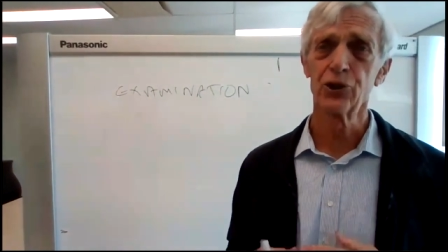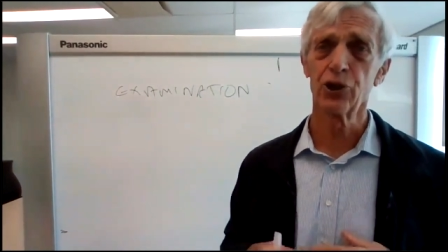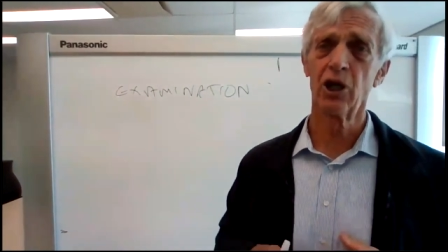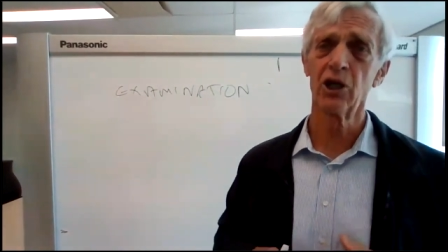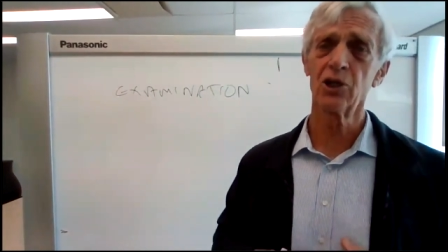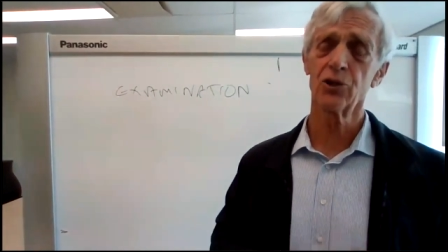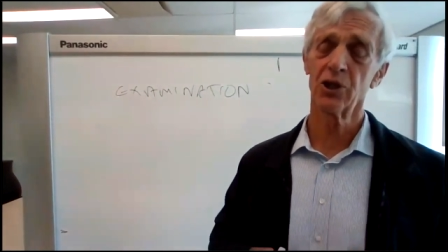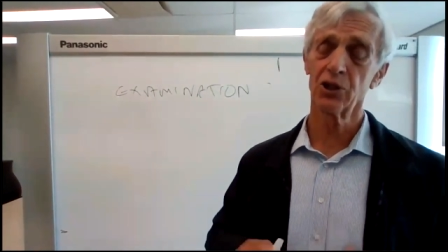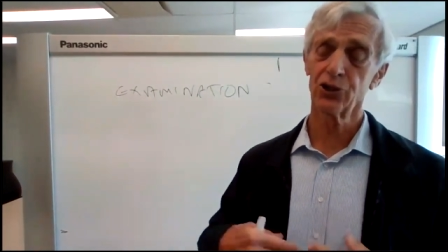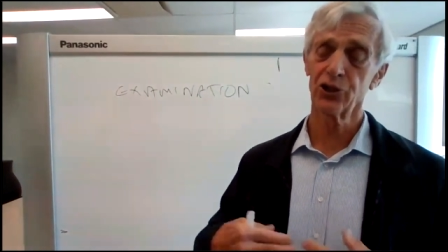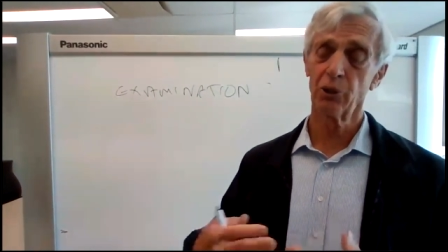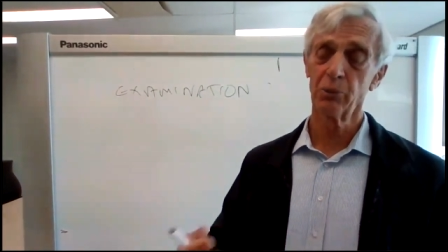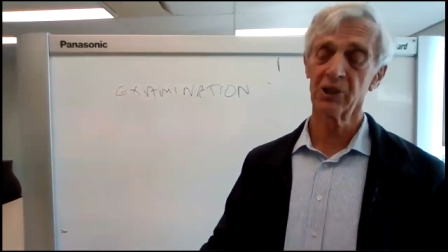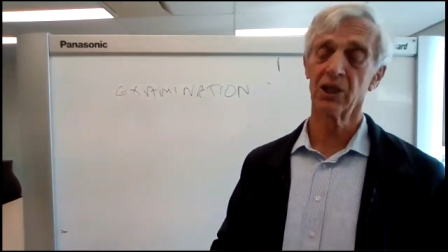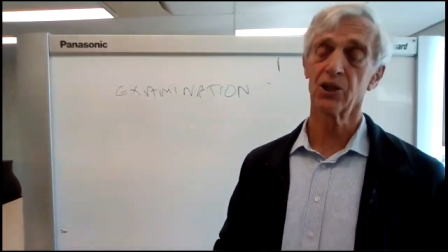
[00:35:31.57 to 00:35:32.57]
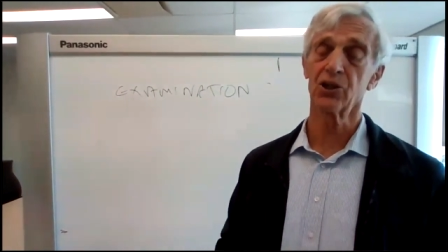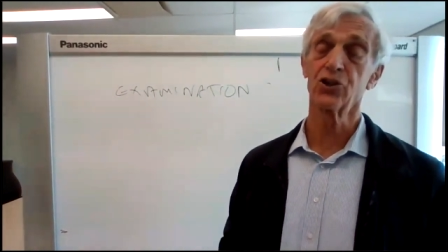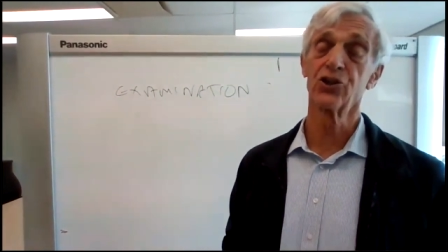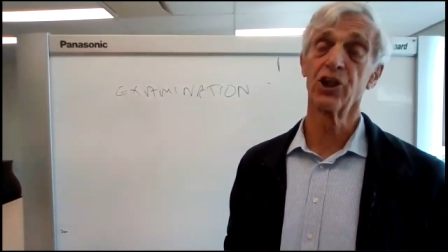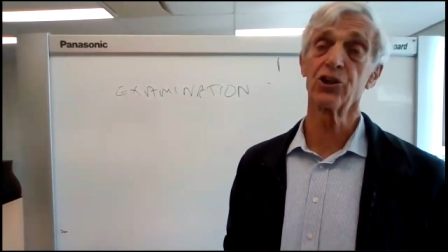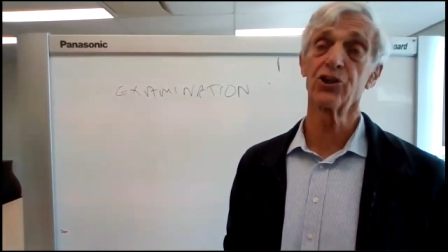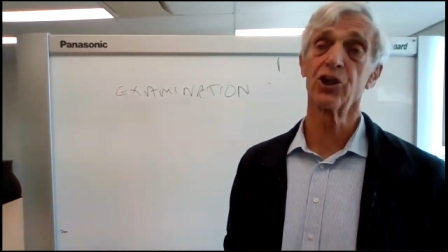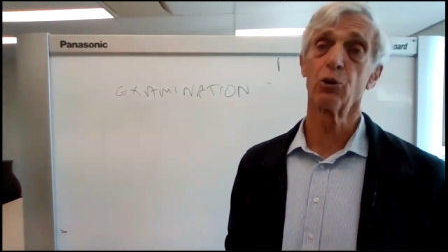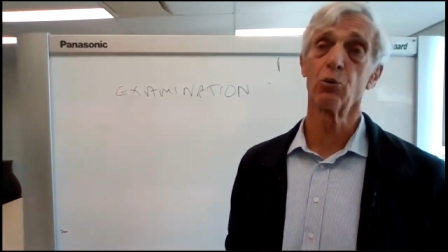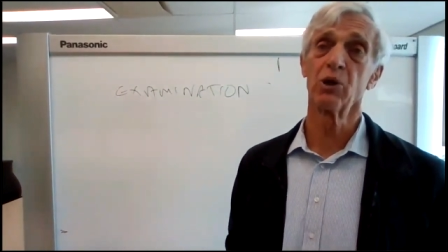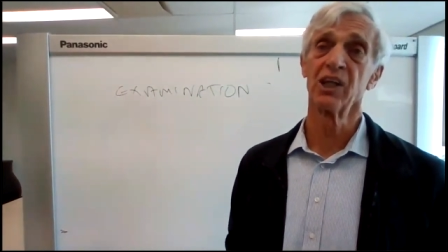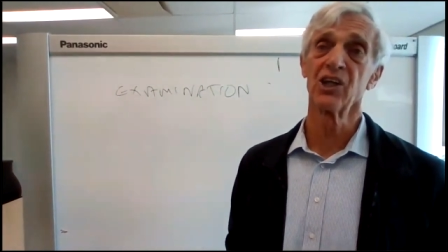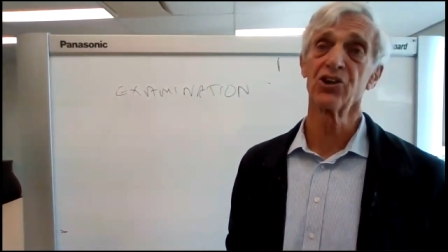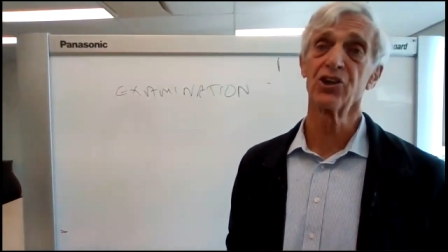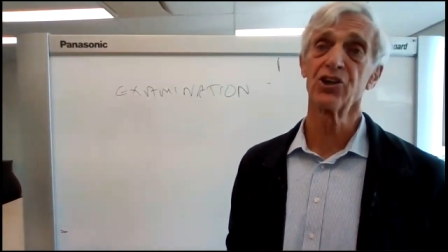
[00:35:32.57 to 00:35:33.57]
if a child's got a stomach that
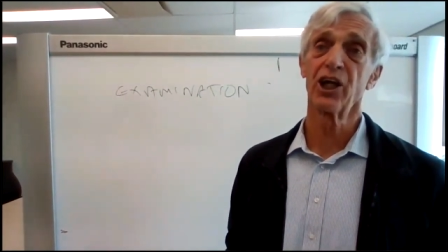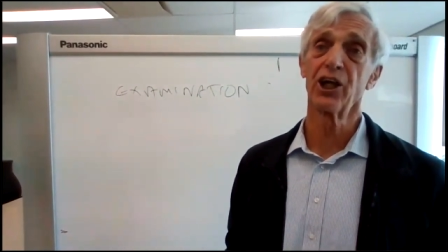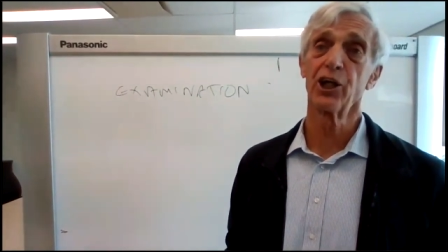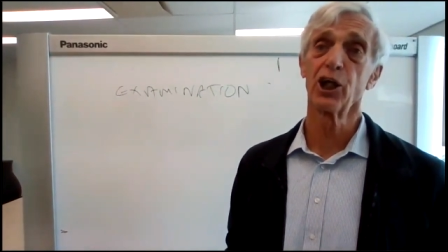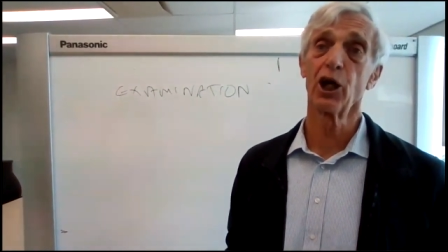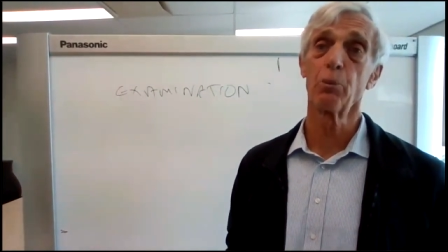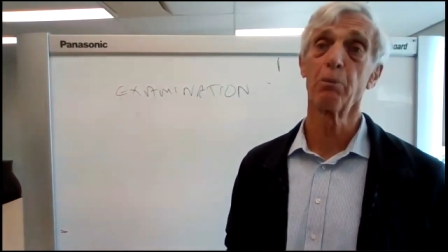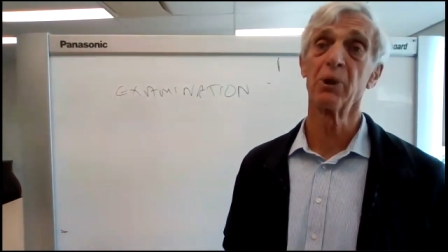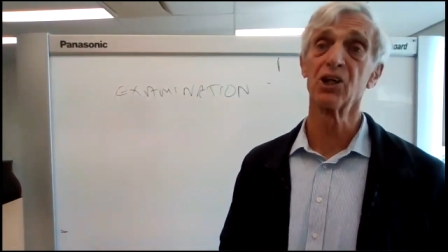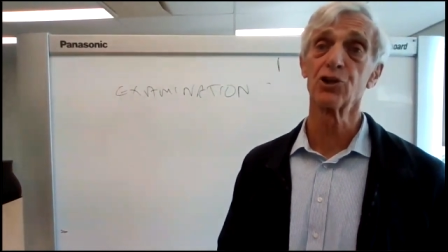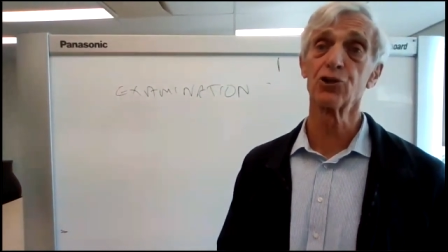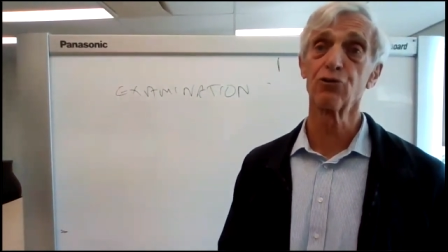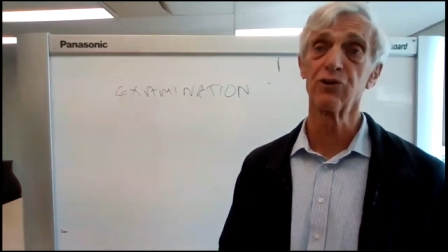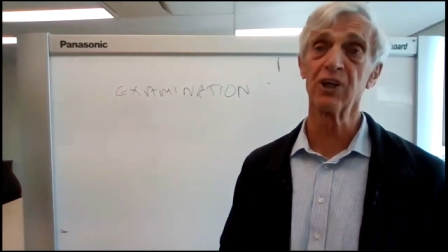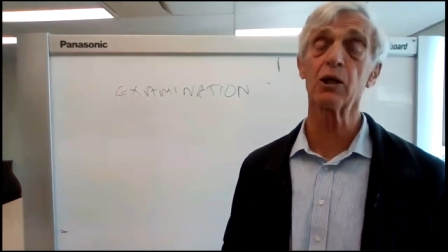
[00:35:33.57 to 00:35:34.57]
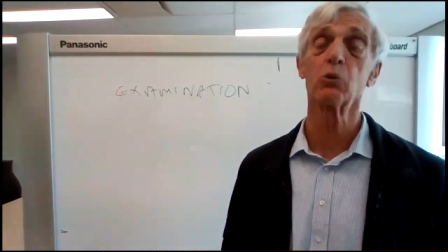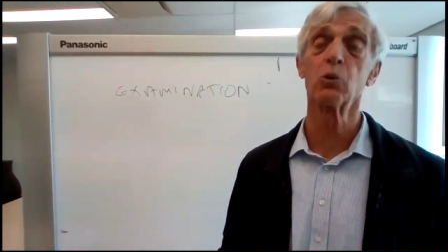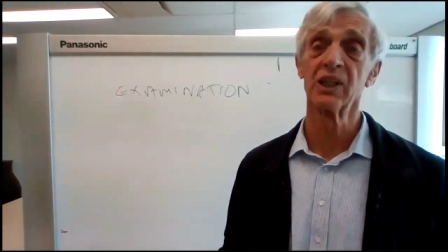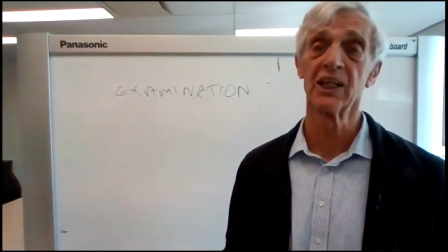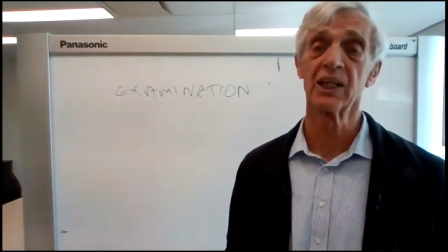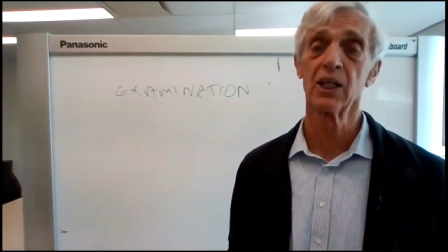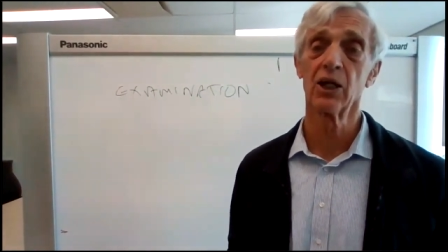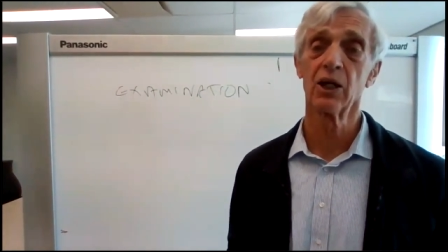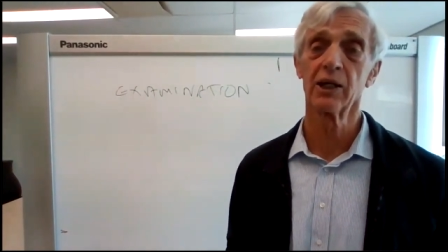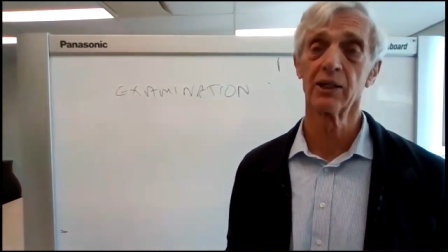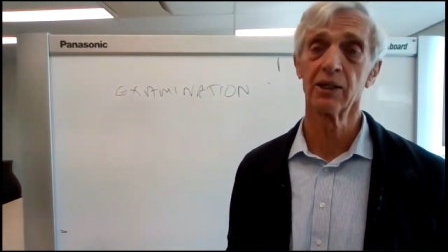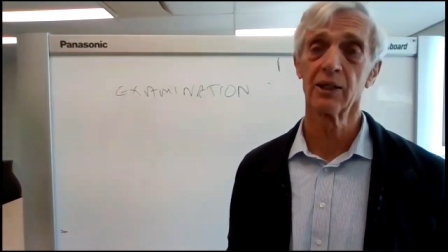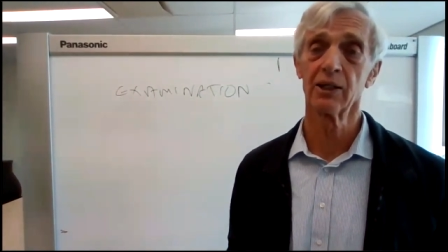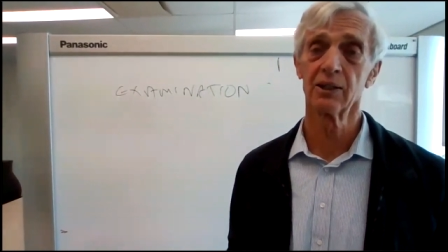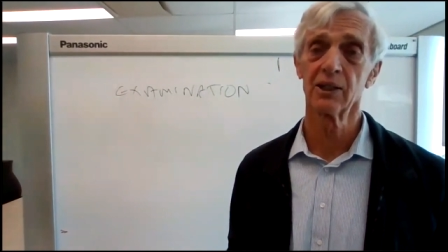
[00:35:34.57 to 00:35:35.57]
sticks out when they're standing up but is flat when they're
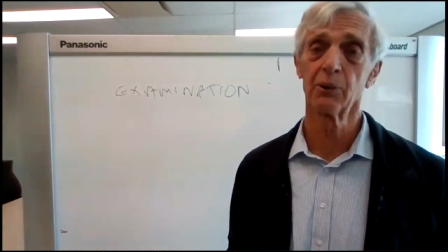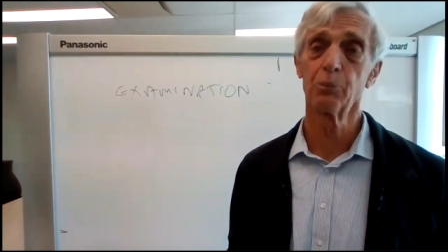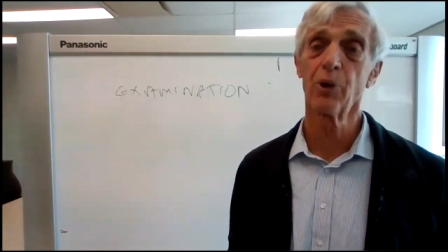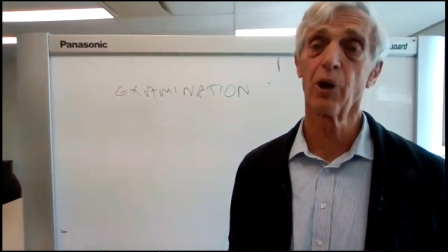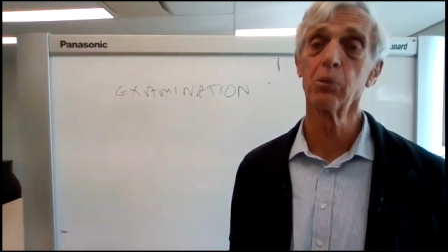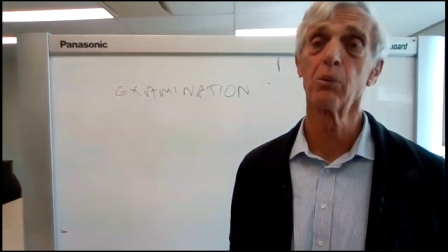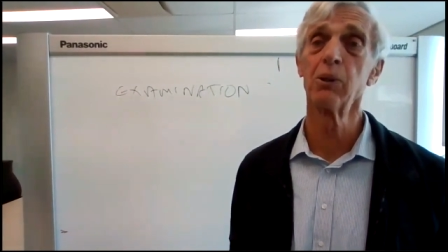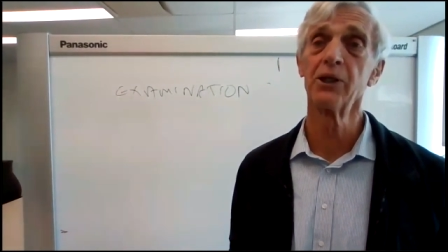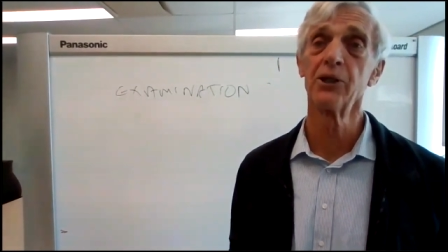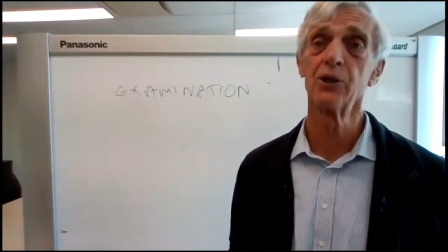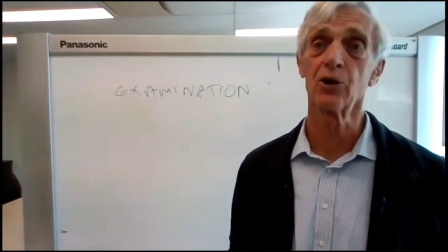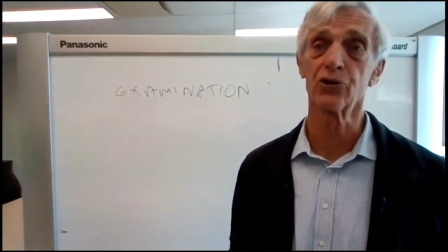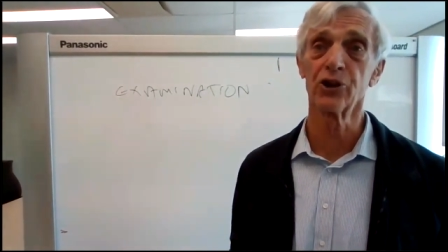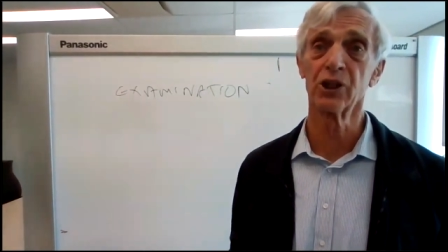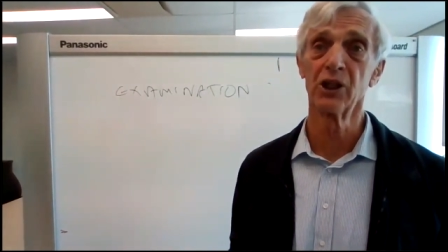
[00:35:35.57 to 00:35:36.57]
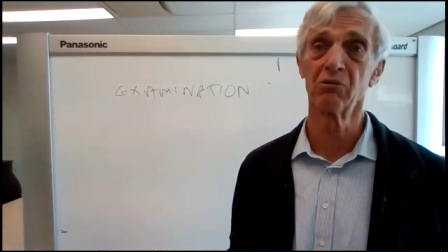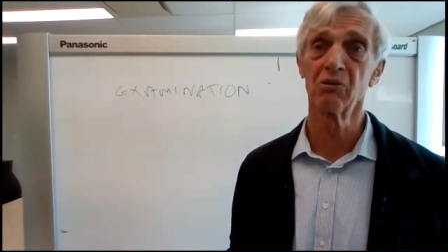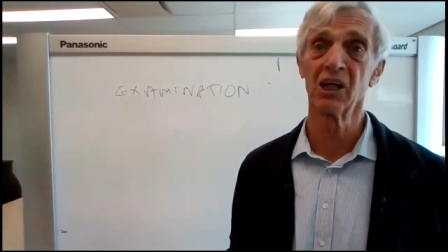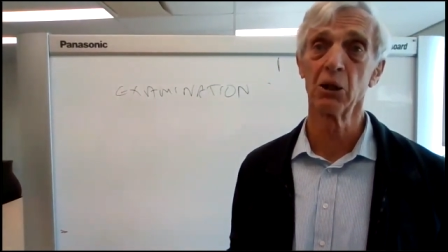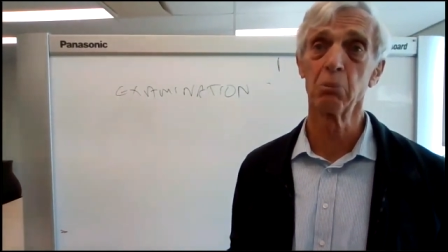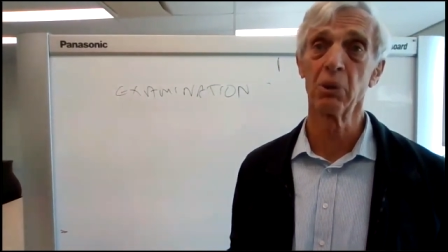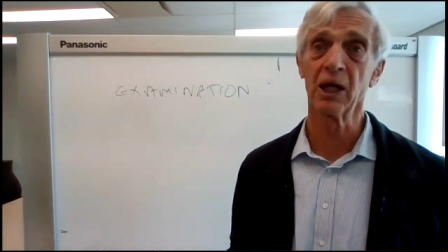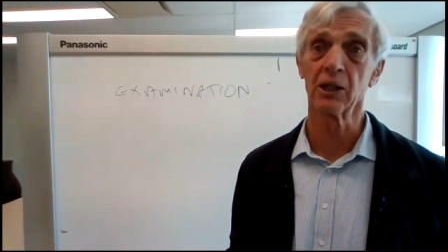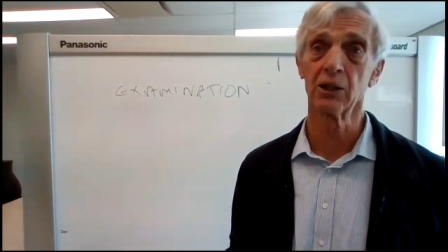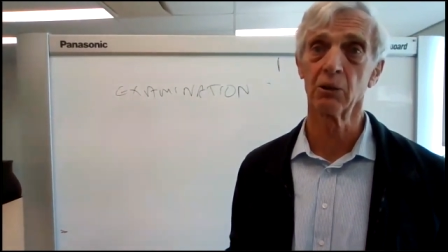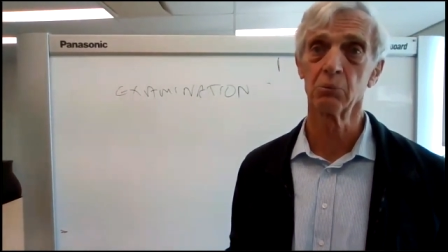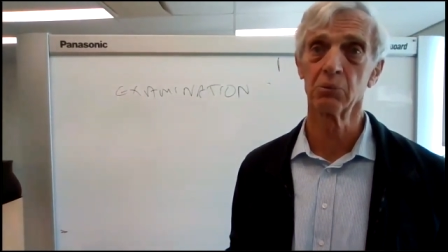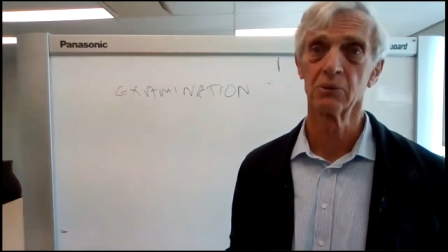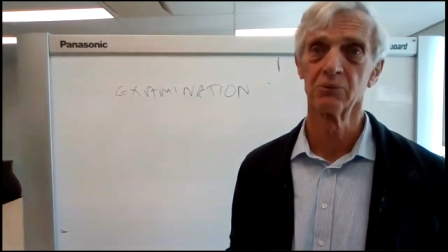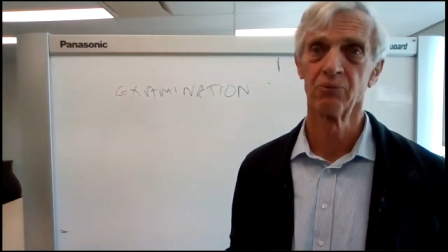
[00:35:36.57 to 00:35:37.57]
lying down, they're probably not significantly
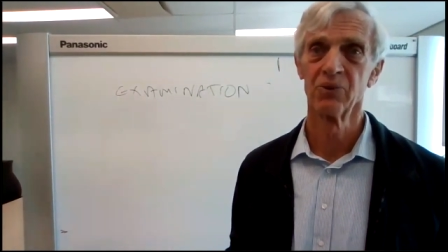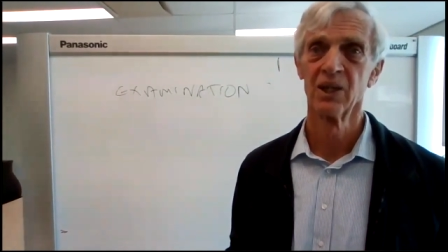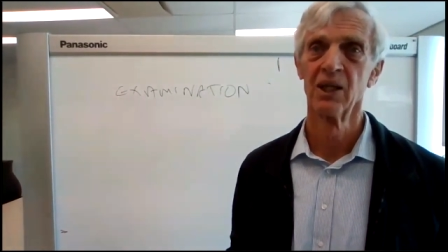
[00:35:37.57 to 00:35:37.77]
back down.